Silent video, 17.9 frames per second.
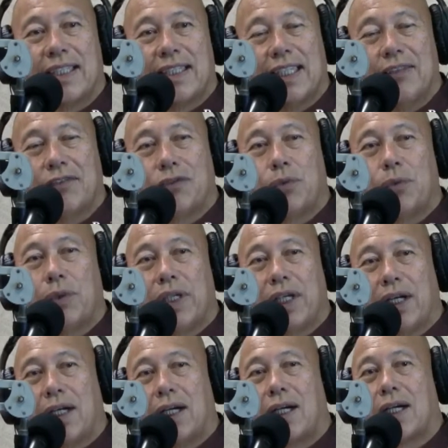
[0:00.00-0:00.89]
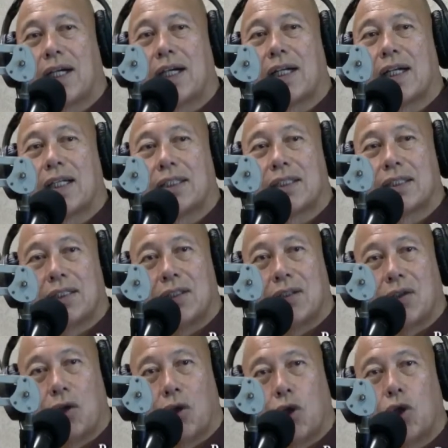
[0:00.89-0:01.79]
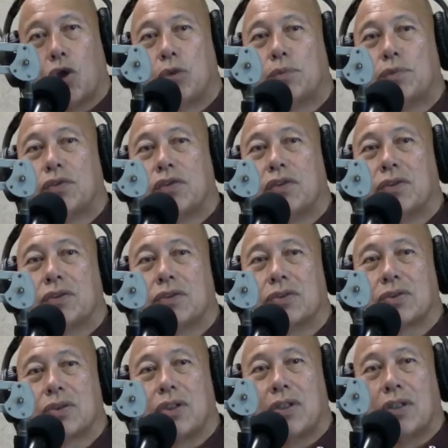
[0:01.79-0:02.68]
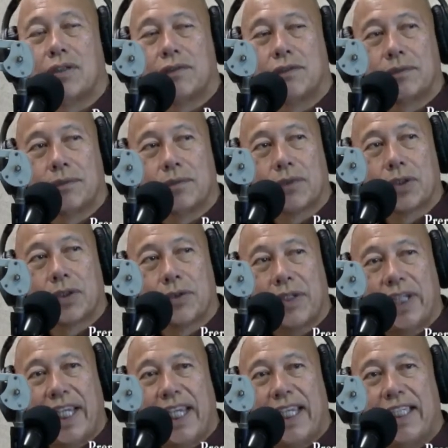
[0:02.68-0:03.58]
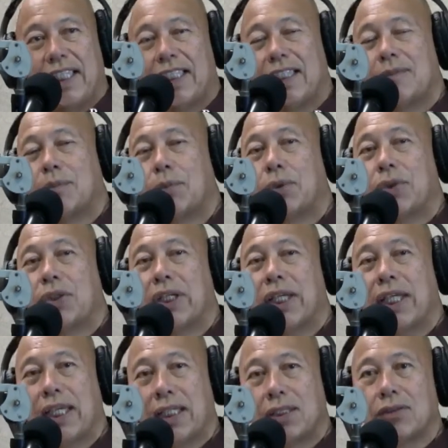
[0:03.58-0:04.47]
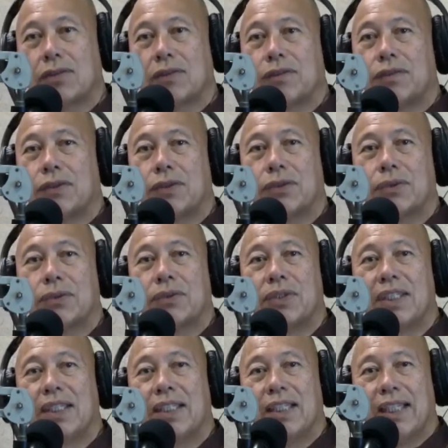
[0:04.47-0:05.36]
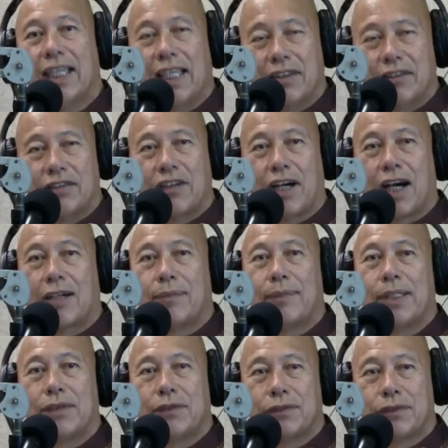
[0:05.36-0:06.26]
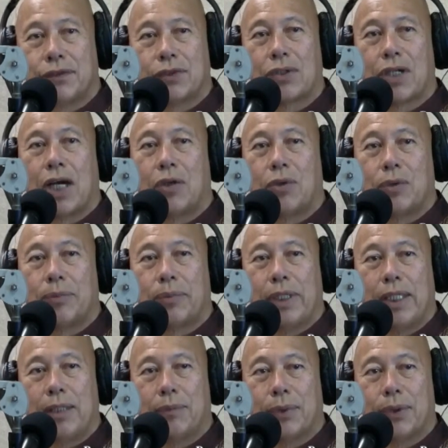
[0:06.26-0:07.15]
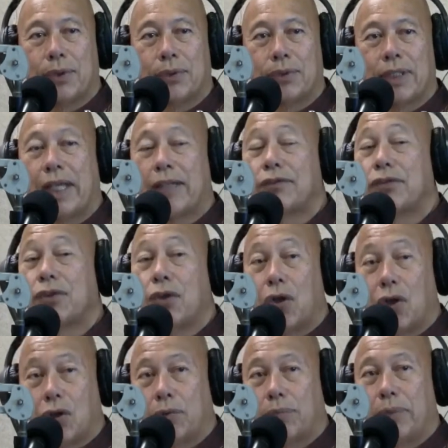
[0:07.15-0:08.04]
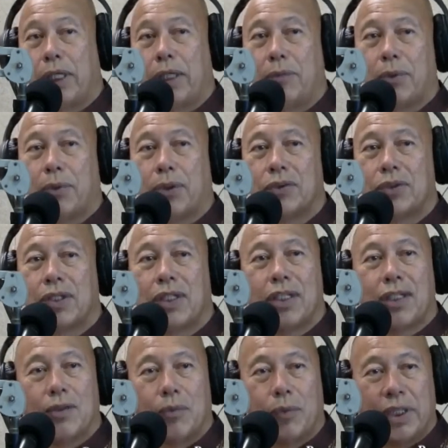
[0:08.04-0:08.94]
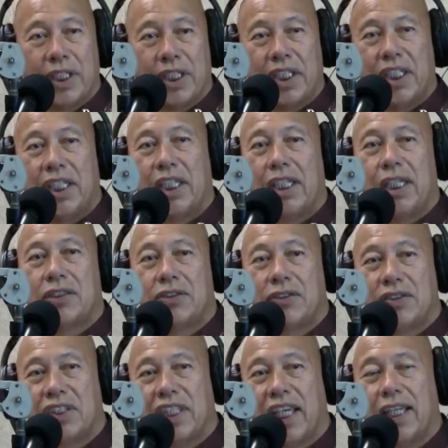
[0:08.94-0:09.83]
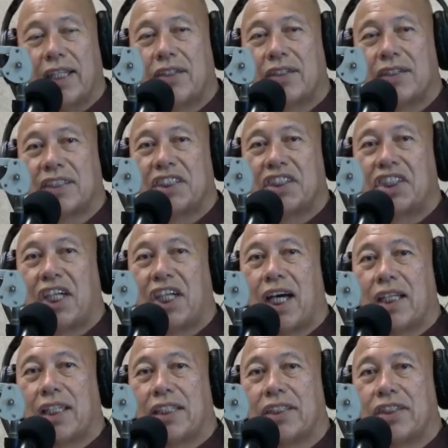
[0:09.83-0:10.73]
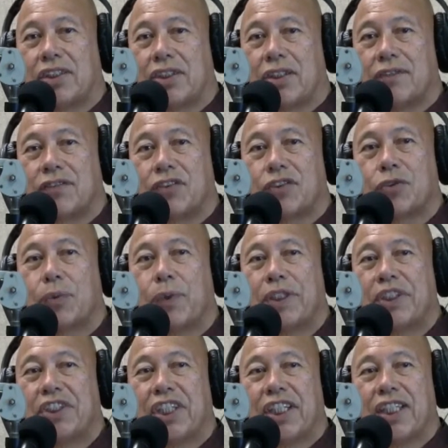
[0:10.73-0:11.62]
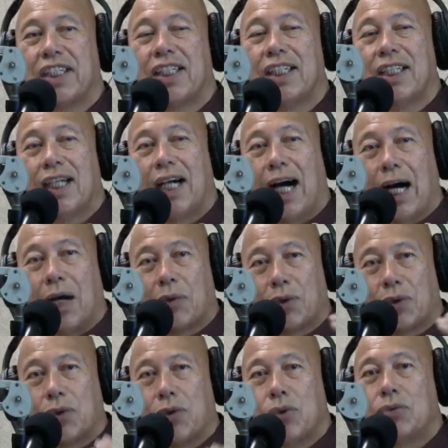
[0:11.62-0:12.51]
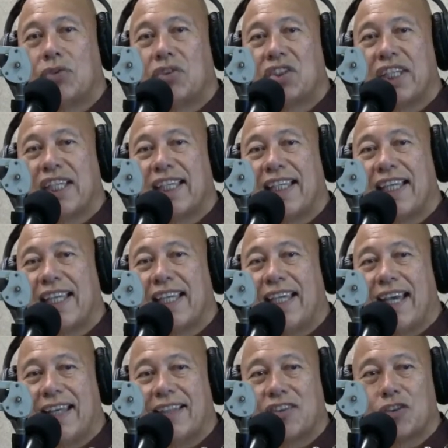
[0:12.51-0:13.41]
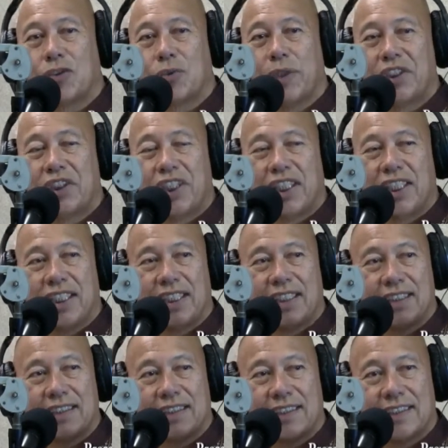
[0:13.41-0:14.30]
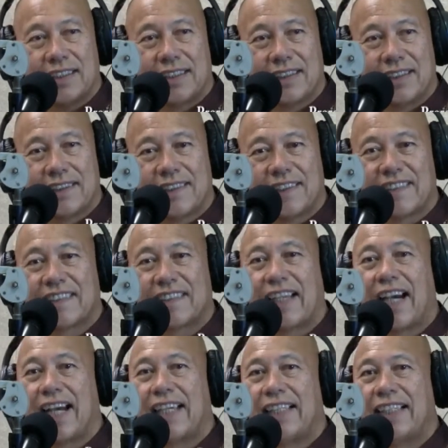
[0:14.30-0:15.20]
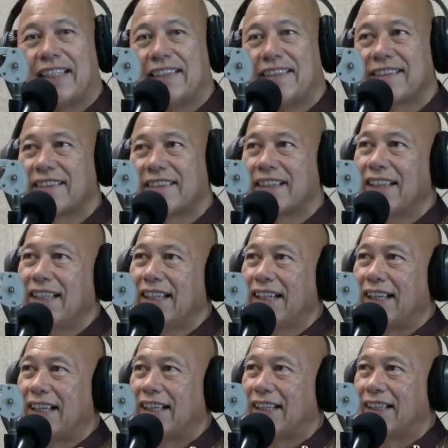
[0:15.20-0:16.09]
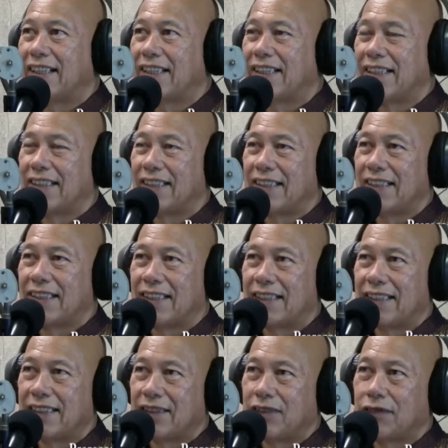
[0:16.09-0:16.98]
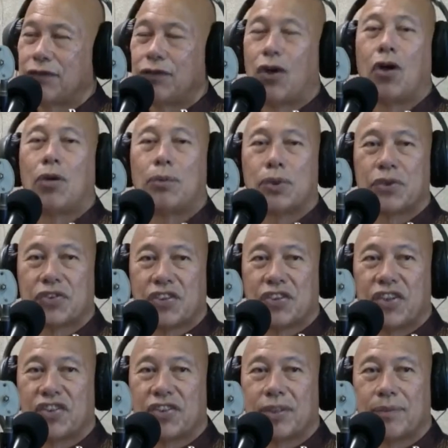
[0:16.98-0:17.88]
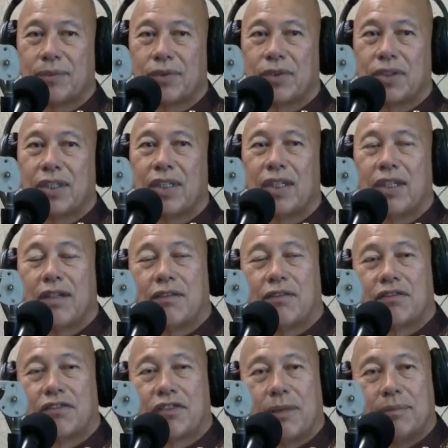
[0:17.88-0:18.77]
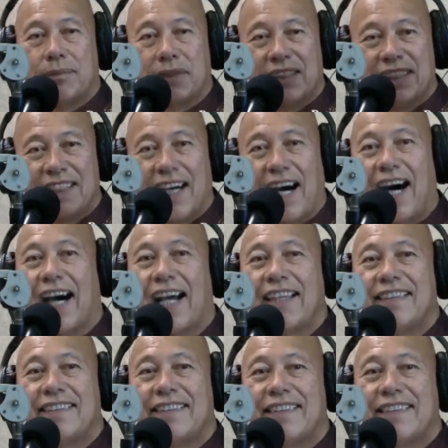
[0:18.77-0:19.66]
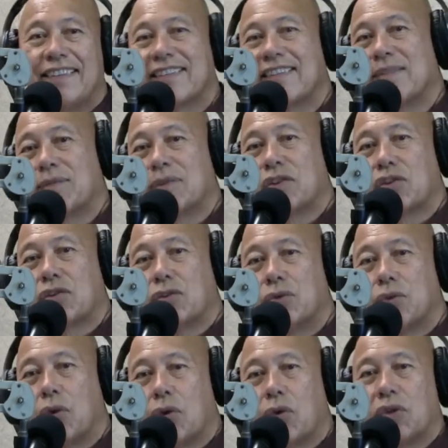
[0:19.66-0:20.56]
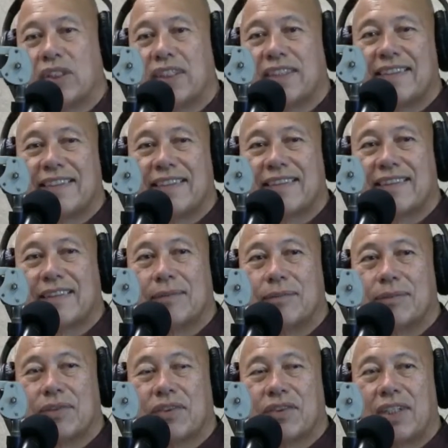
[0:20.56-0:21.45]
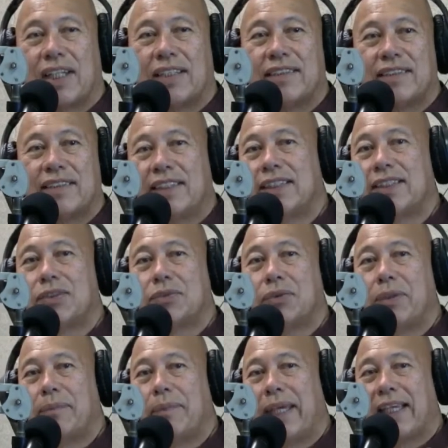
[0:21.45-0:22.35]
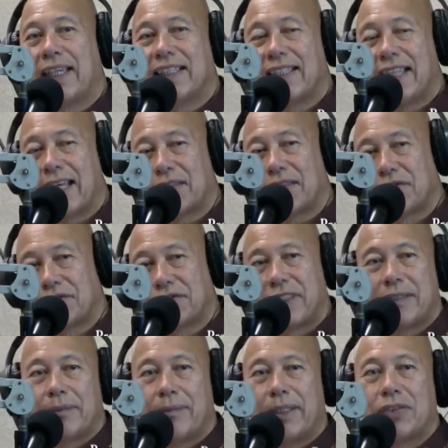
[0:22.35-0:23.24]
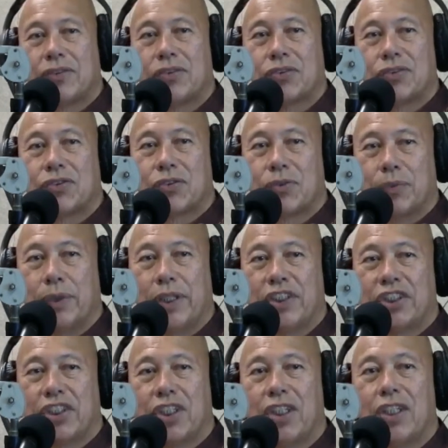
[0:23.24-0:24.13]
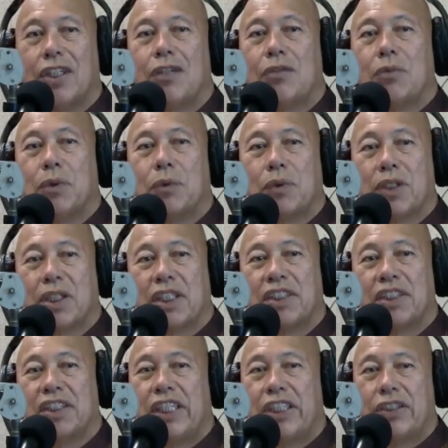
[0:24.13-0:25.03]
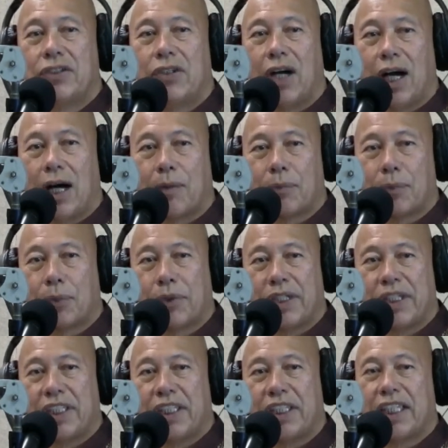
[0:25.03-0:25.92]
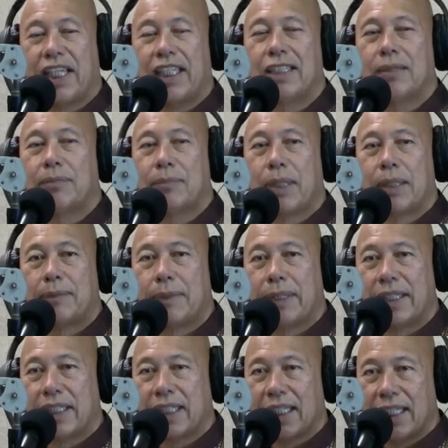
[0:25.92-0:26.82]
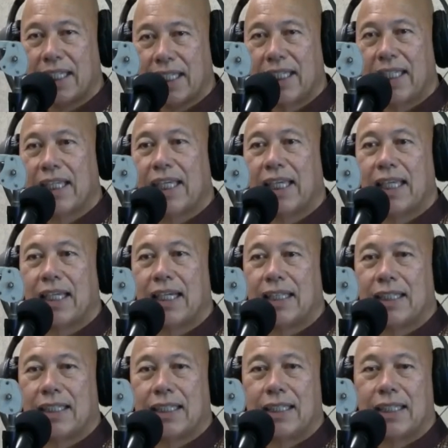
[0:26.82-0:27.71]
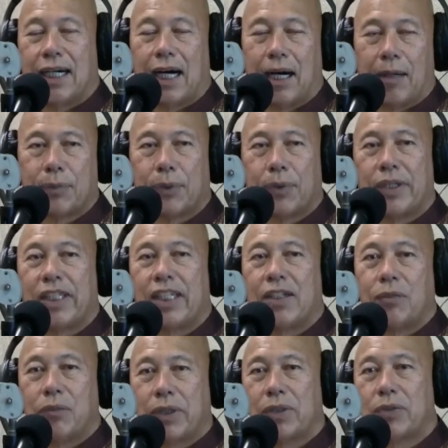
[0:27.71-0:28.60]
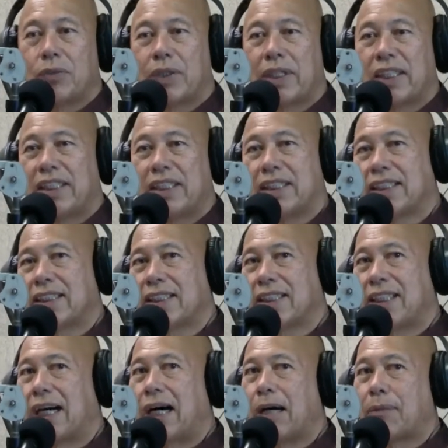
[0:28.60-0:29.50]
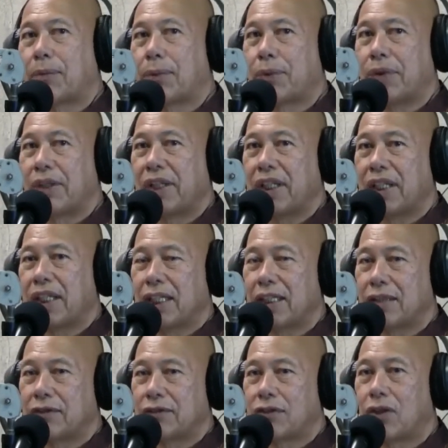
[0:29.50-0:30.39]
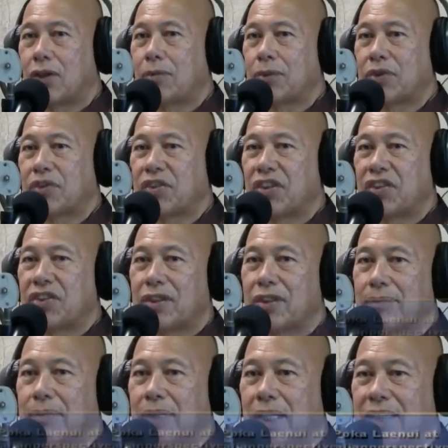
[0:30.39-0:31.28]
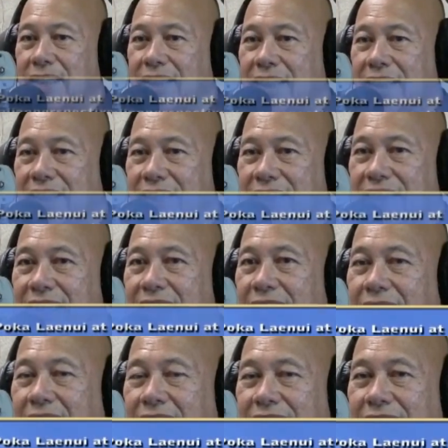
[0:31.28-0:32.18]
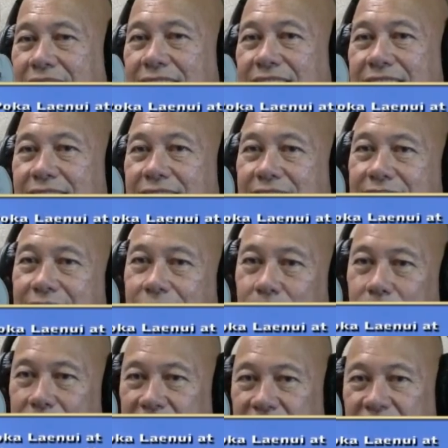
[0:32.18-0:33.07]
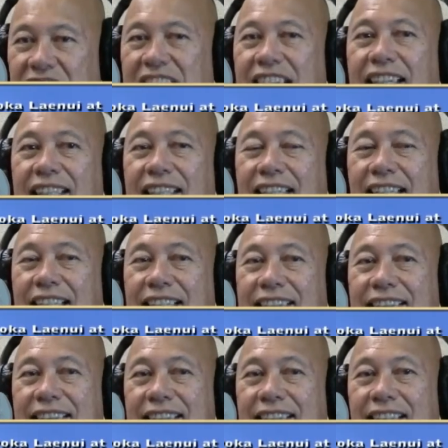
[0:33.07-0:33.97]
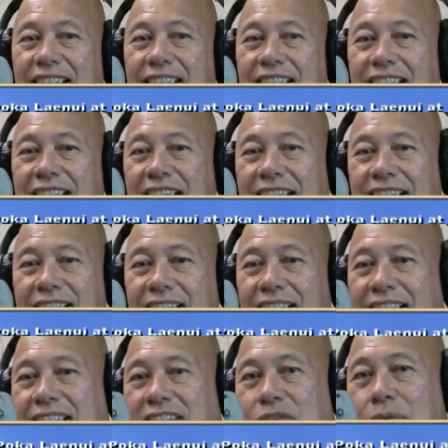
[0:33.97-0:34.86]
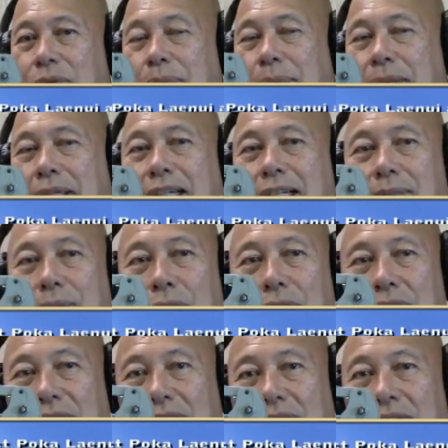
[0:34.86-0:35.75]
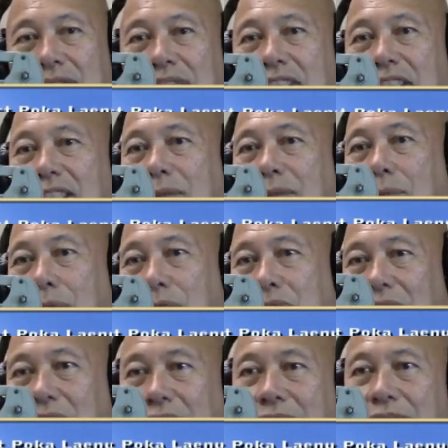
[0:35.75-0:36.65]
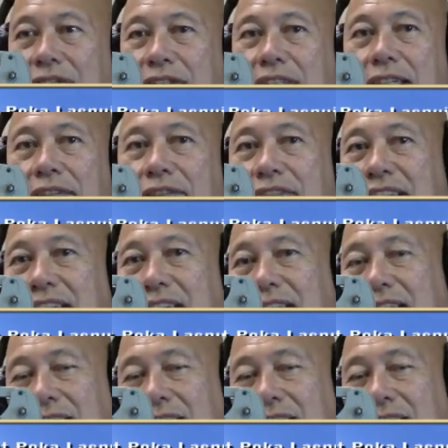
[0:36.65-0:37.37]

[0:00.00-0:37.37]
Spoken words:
if we are hopeful of creating a more healthful environment for our people and for all people, we need to take on the challenge of switching our own thinking and switching the society's formal systems from DAI systems to OLA systems. Until we make that fundamental switch, we will continue operating in the public, operating with one another, operating in the formal system under a DIE system, which is killing us. And unless we become more healthy, more life-giving,